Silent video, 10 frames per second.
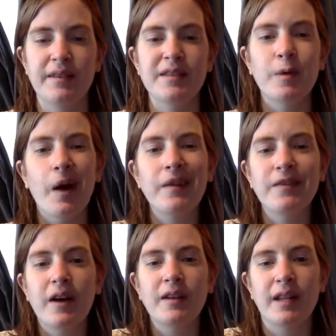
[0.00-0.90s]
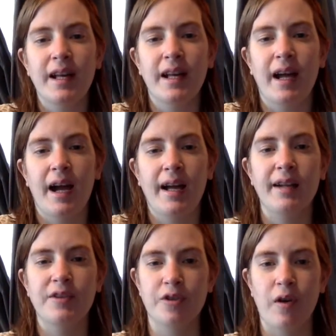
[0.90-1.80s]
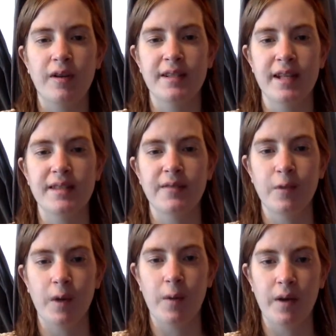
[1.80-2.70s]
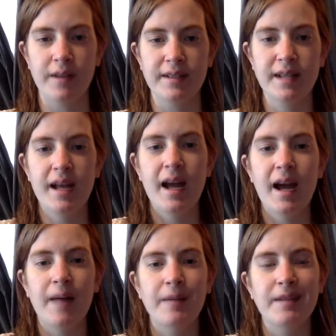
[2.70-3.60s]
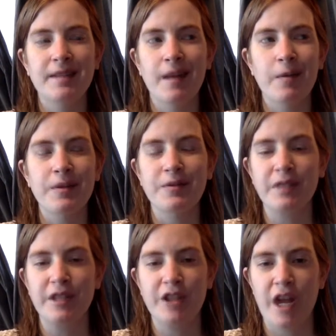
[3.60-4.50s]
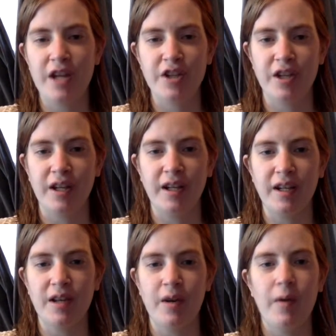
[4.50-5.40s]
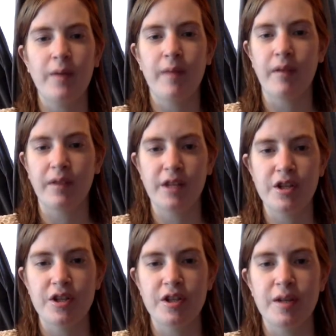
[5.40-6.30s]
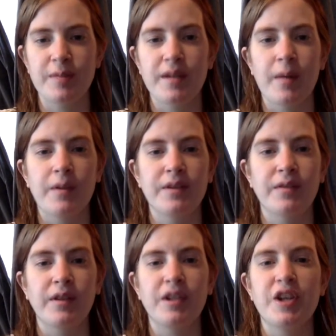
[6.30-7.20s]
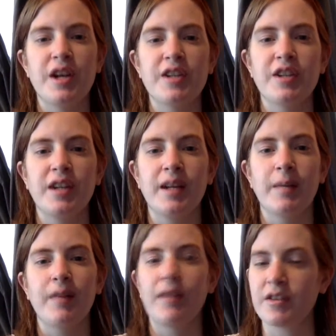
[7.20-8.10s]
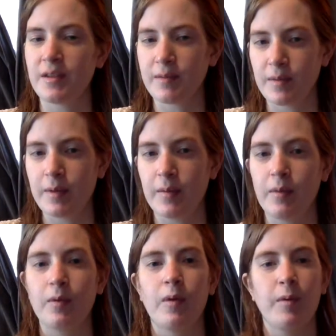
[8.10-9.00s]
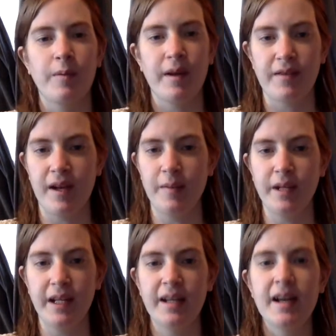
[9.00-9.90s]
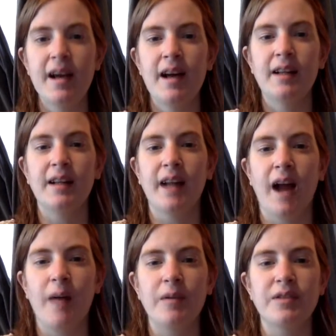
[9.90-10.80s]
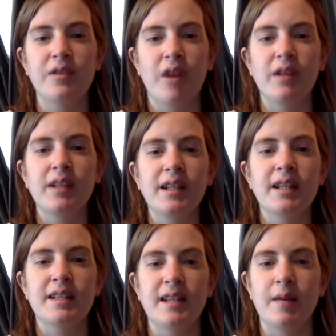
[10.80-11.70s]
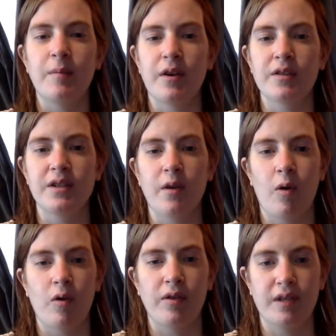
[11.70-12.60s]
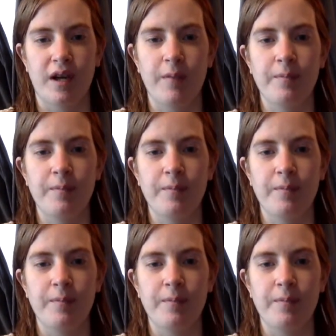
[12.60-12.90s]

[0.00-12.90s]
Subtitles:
So I felt like I had a strong sense of who I was because that wasn't really changing, in my relationships. That wasn't really changing in my friendships with people or with my family. Like, I was solidly the same person all the time.